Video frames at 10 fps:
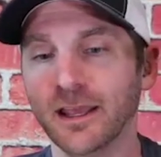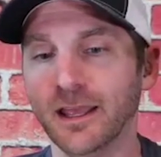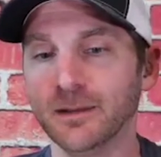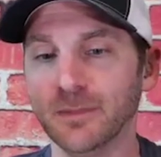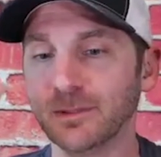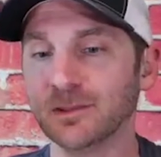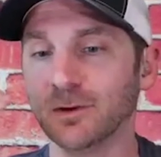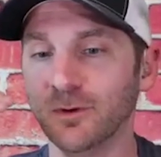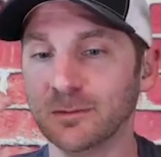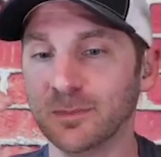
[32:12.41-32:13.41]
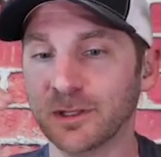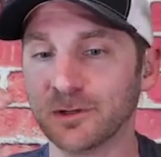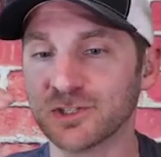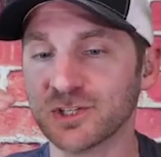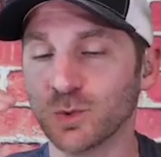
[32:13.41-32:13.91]
and maybe the winning
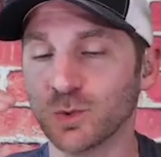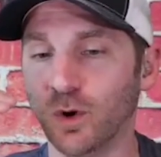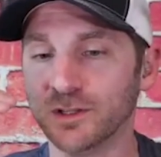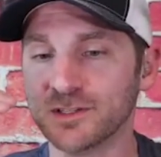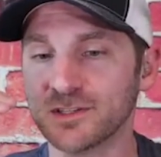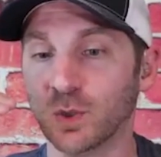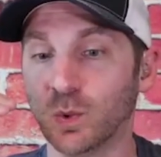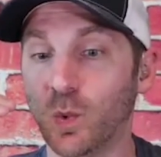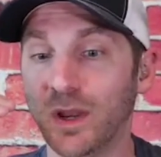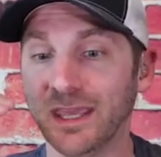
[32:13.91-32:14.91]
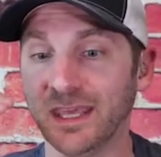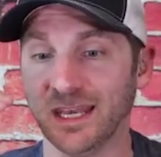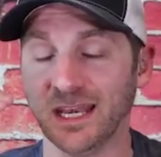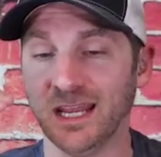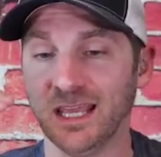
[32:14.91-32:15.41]
bidder just wants to
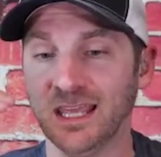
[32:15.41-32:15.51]
win.